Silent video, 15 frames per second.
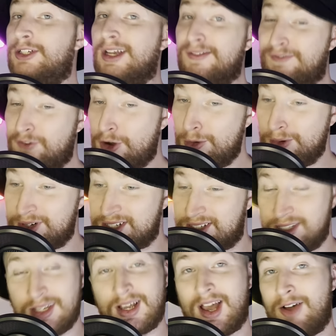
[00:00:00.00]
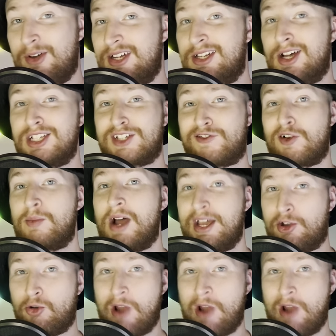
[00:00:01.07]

Looking forward to seeing how he does for my